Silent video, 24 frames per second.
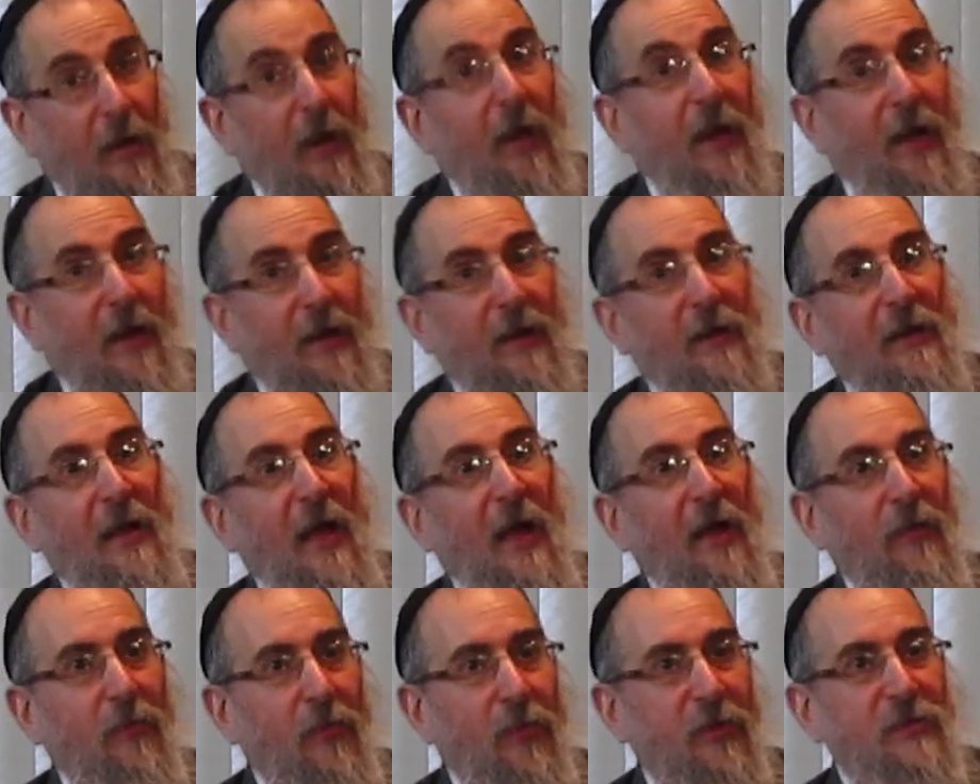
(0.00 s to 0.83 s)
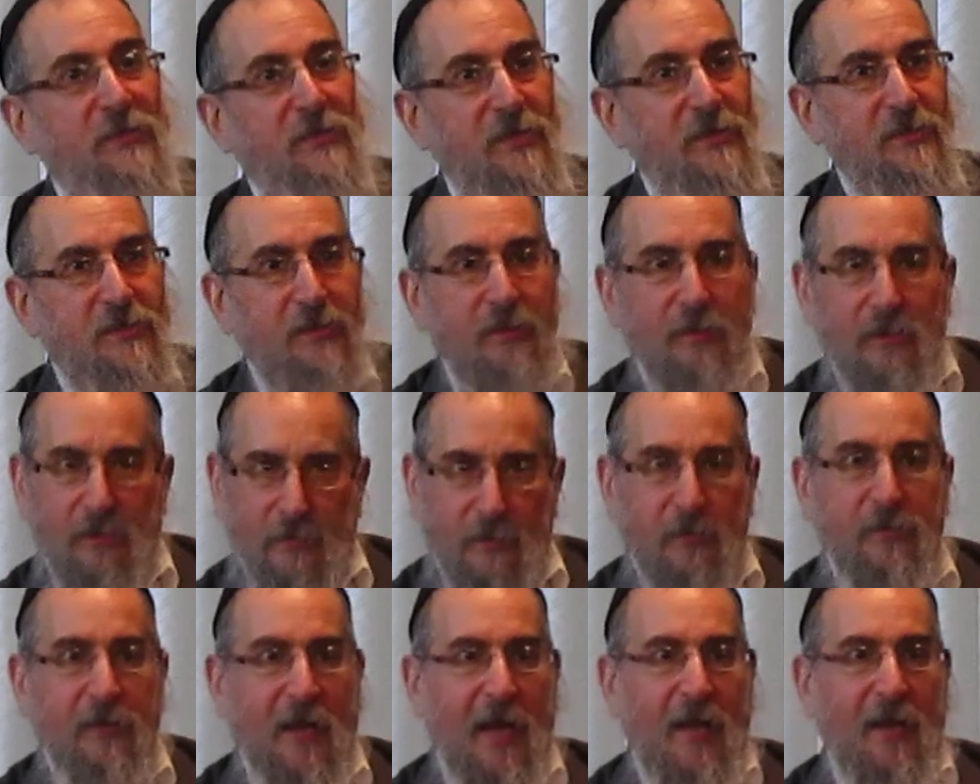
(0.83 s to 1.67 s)
And again, this is
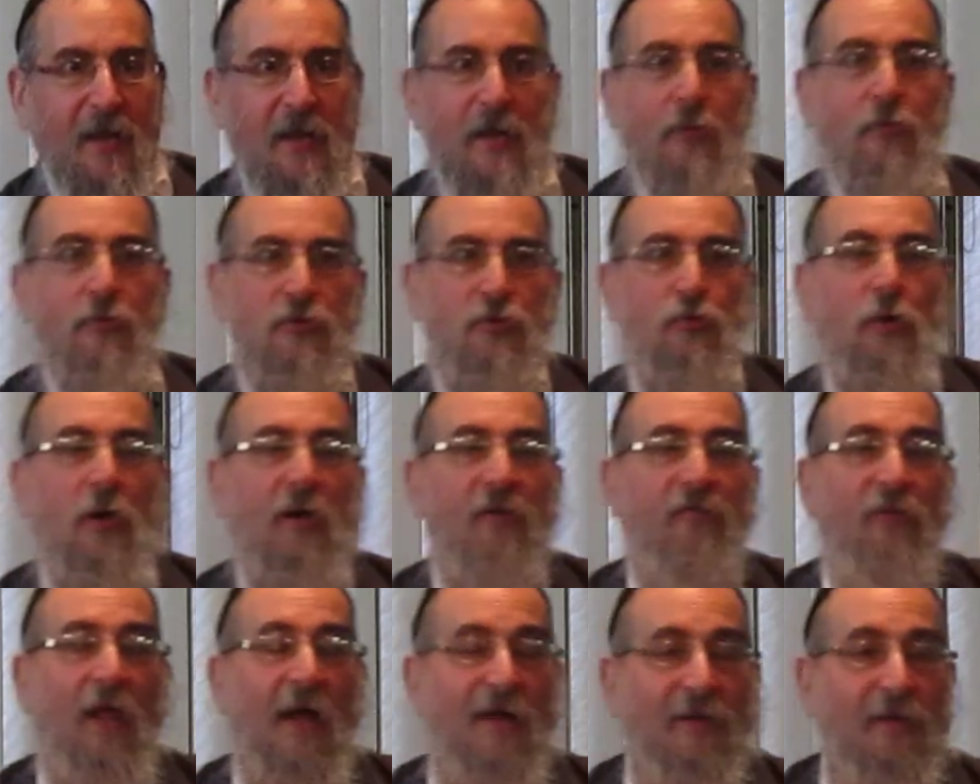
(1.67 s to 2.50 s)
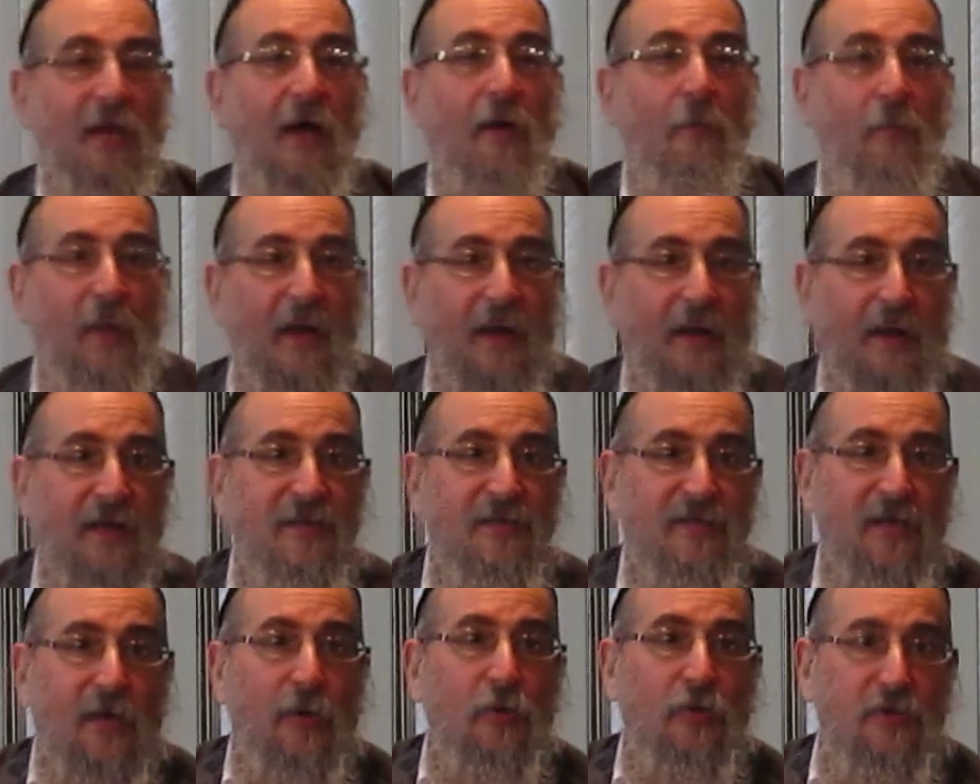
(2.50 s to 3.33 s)
the type, he was sort of like that man I
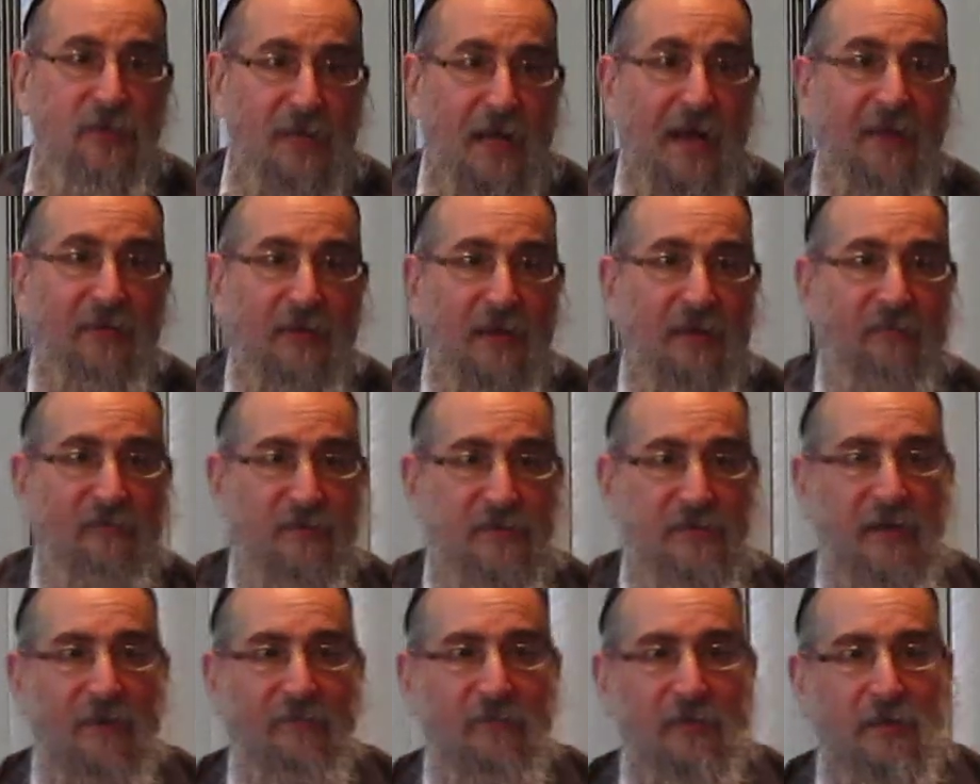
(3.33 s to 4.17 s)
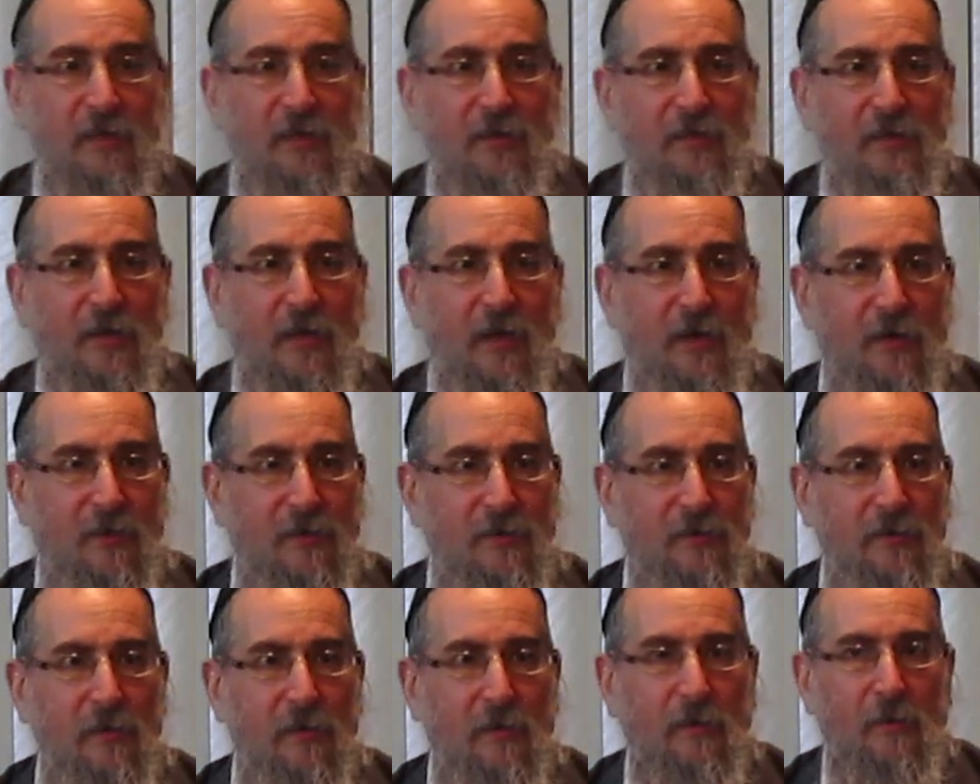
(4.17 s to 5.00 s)
said who sat there for 17
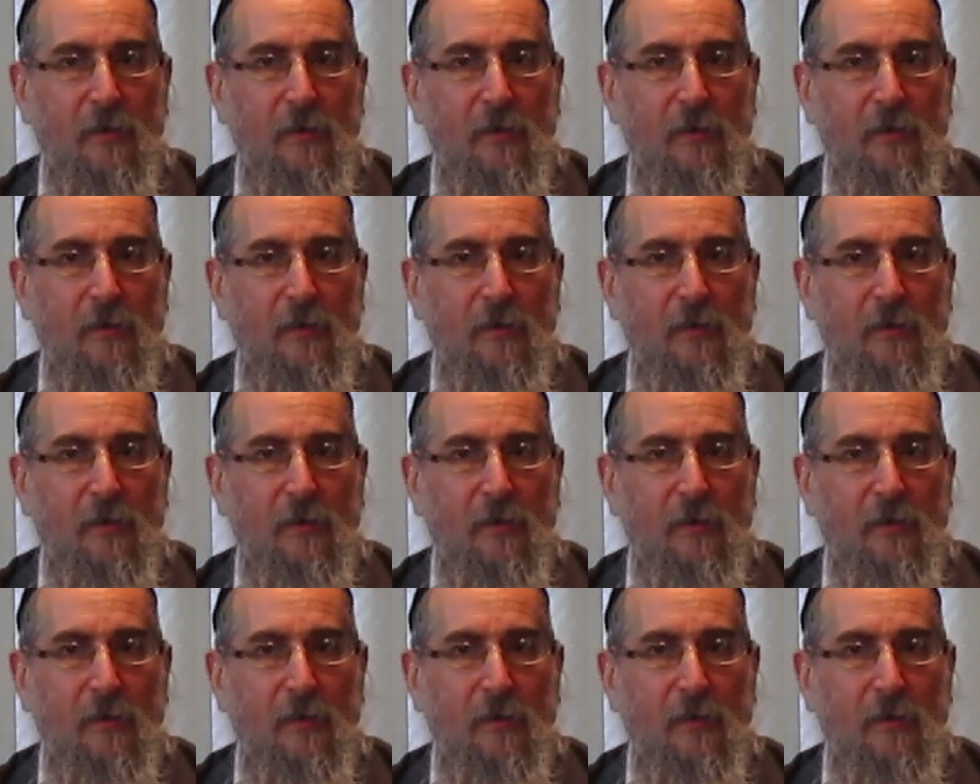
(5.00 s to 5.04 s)
years.